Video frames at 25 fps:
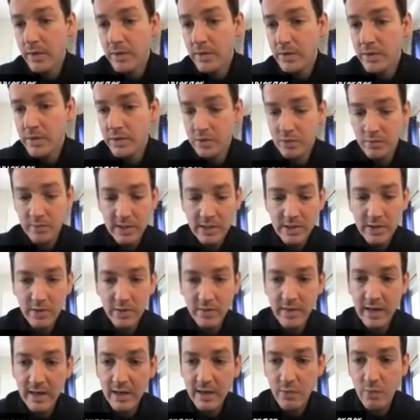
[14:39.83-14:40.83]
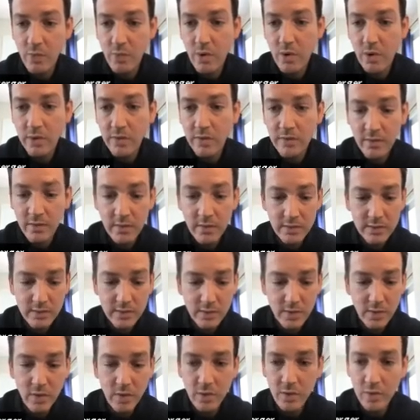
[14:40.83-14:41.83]
just to make sure that it worked.
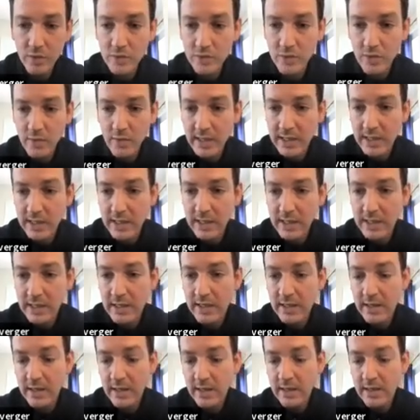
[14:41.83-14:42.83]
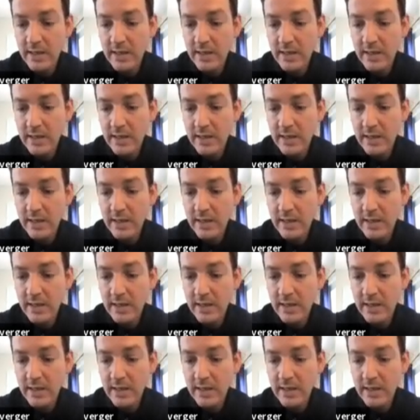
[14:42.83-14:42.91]
So user ID,